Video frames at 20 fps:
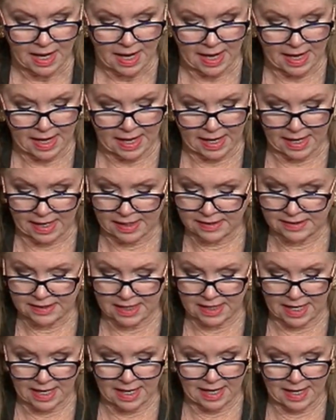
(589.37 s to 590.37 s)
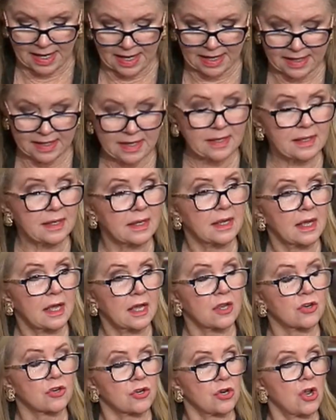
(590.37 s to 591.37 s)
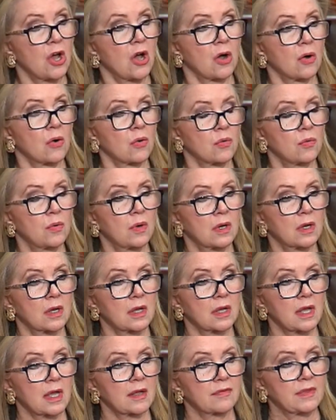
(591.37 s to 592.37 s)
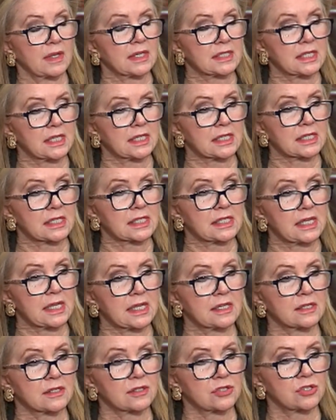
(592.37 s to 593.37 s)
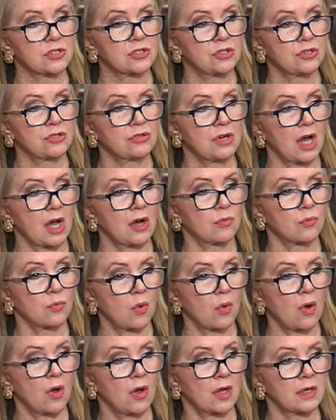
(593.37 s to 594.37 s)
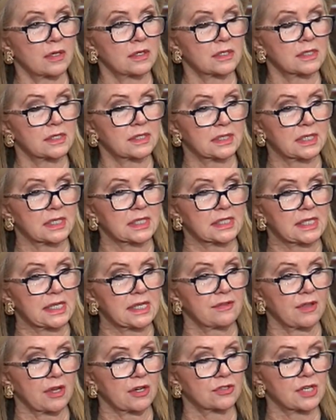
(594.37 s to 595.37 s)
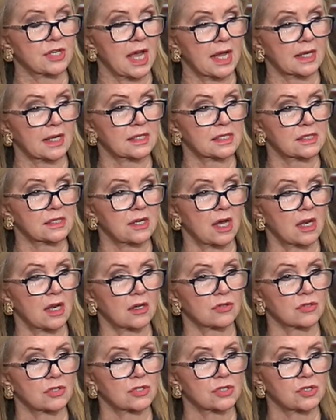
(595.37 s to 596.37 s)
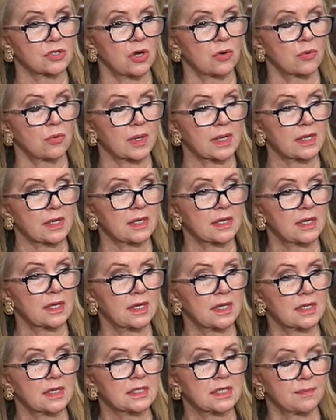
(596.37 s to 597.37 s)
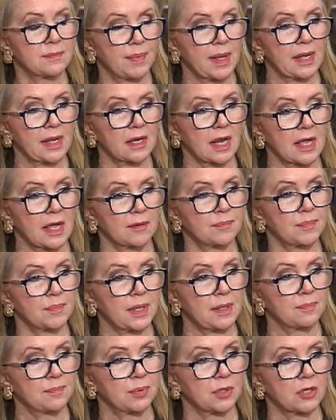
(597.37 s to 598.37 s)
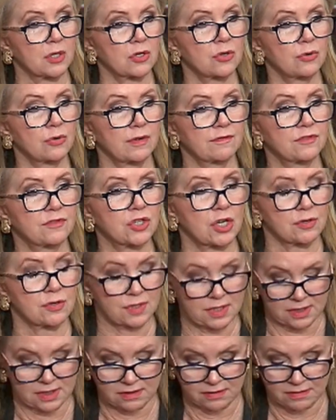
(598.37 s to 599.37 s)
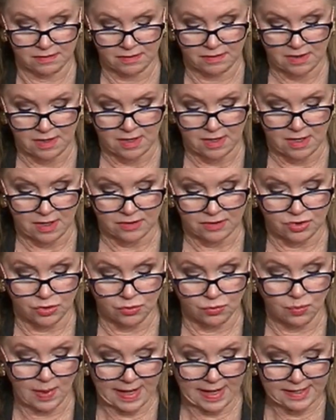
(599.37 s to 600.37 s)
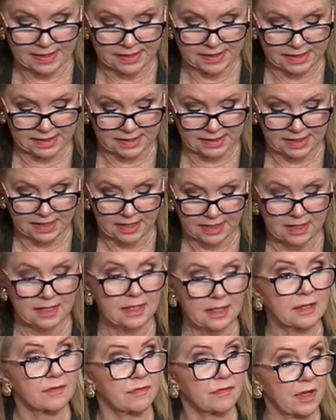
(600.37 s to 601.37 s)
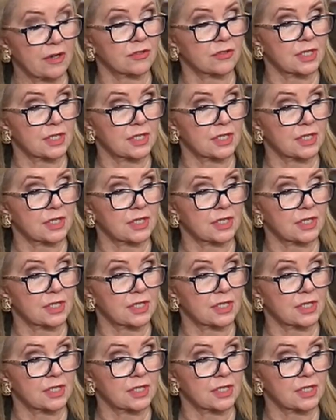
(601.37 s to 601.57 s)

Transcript: And I know that Tennesseans do not want to see their tax dollars going to bail out people who have chosen to waste their